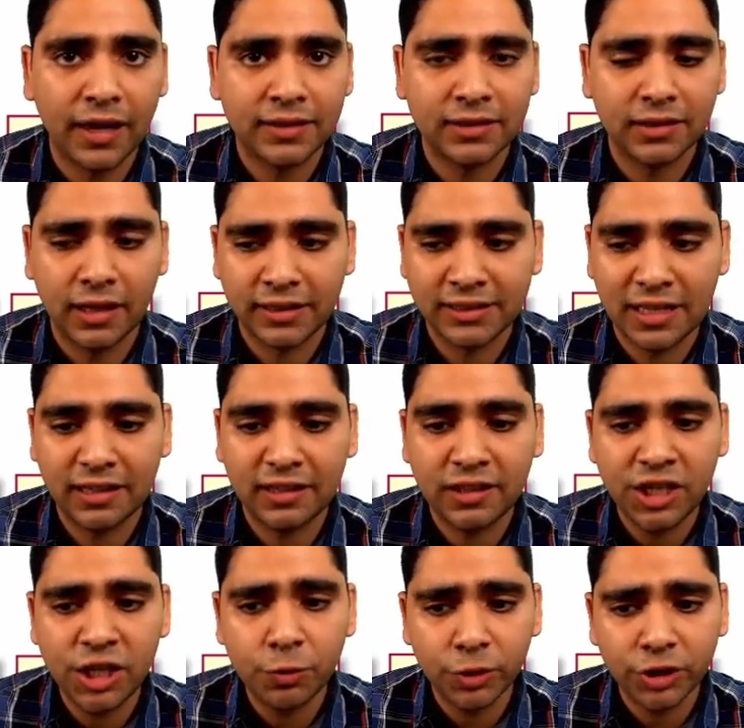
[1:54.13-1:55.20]
extended
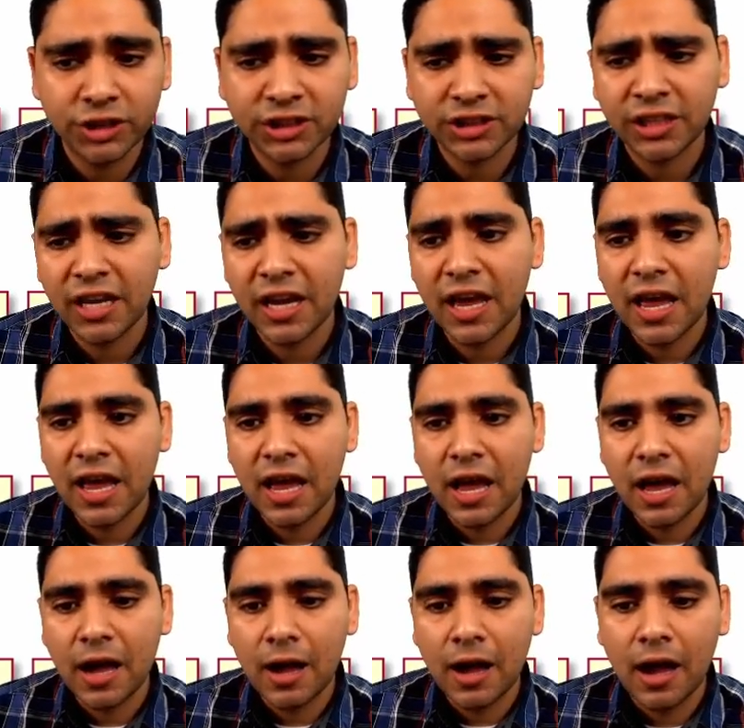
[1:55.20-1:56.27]
keywords,
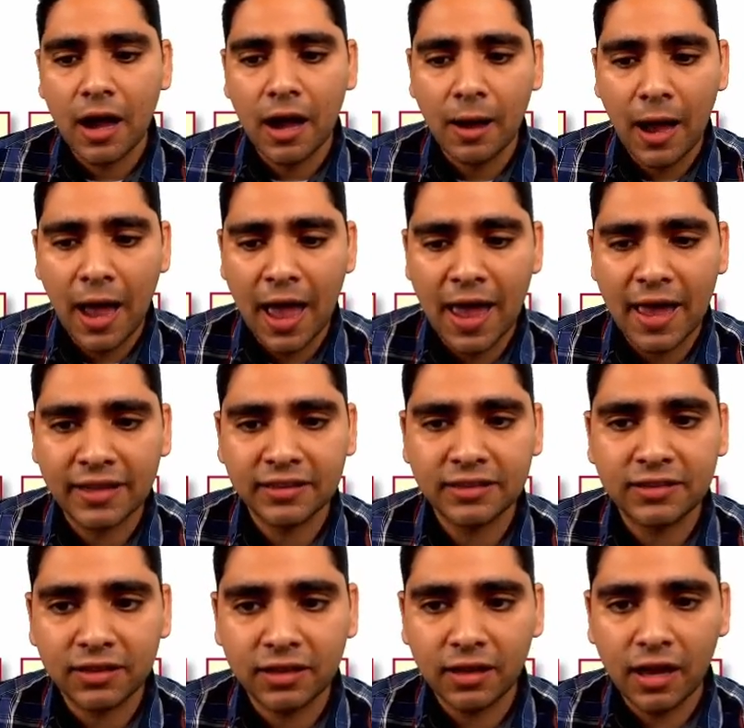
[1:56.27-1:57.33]
and
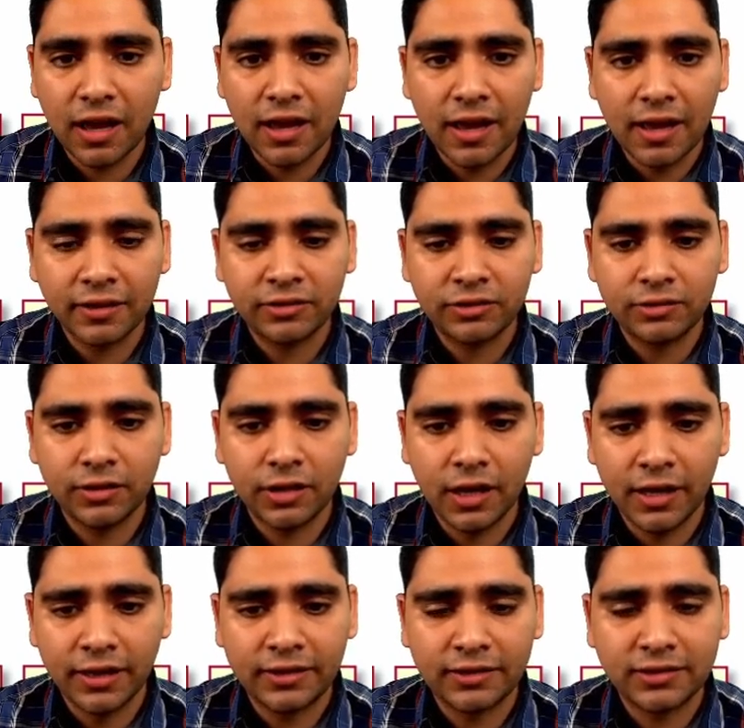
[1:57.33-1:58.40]

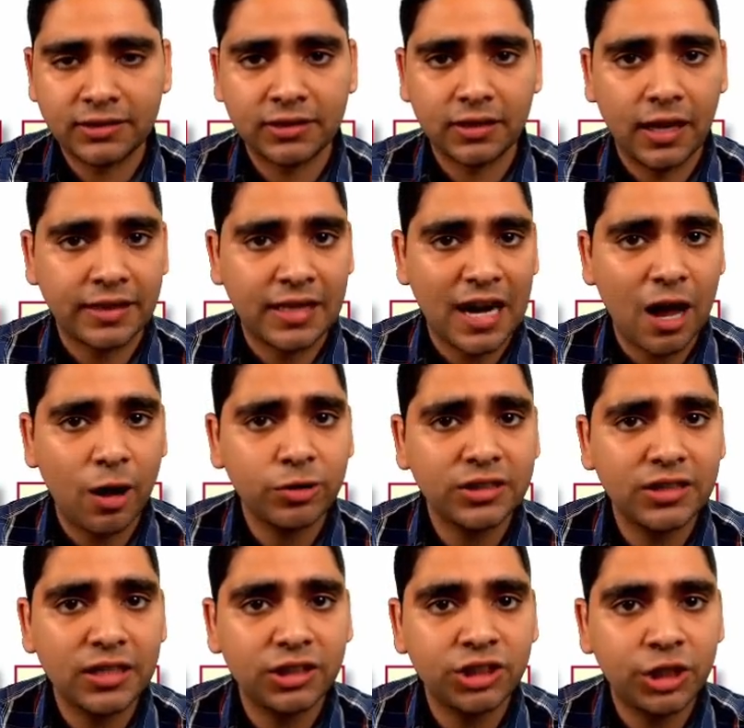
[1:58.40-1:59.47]
it allows
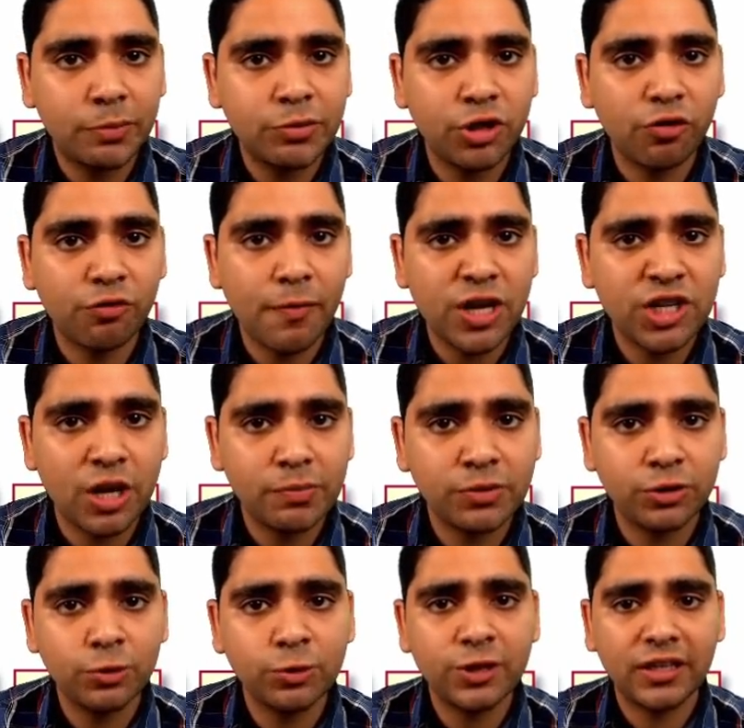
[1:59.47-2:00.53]
the description of mashups
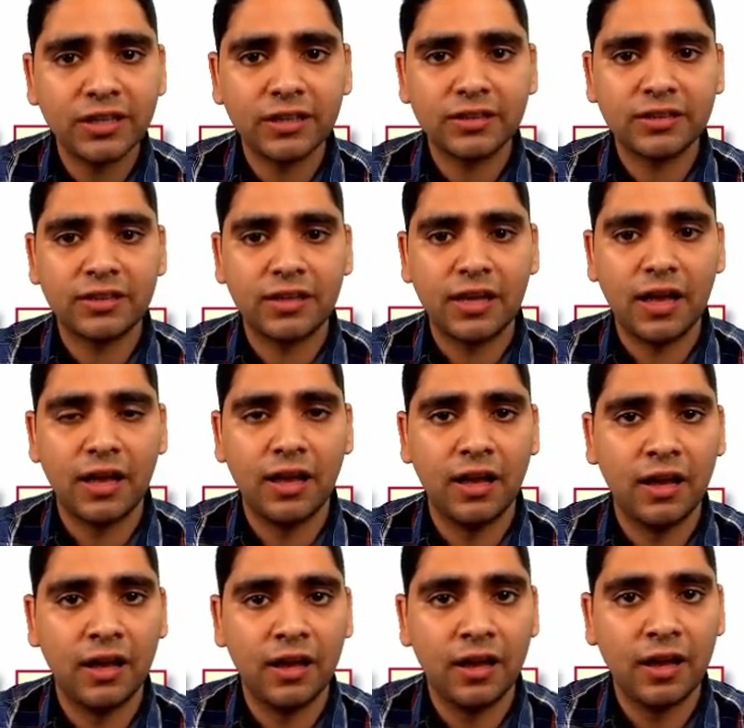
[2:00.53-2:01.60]
using
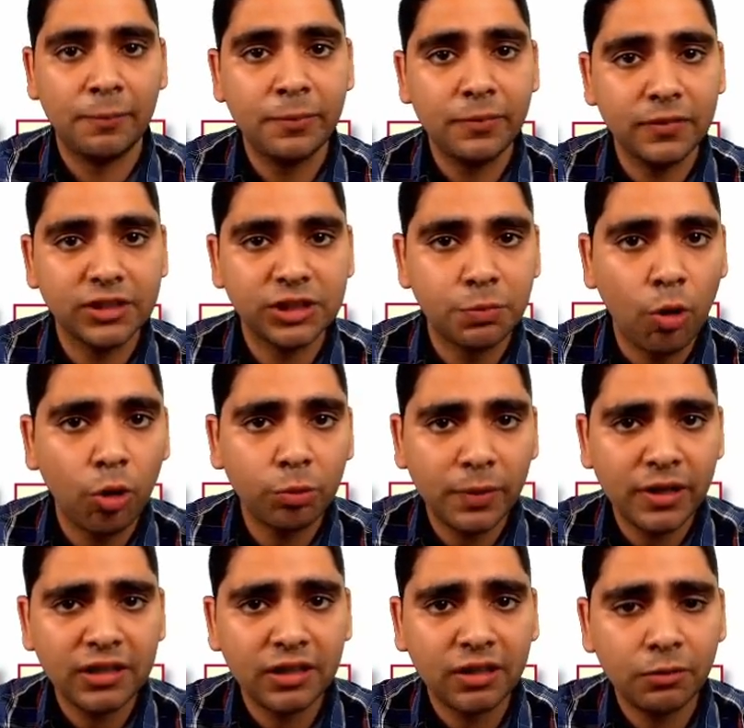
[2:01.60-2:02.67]
small building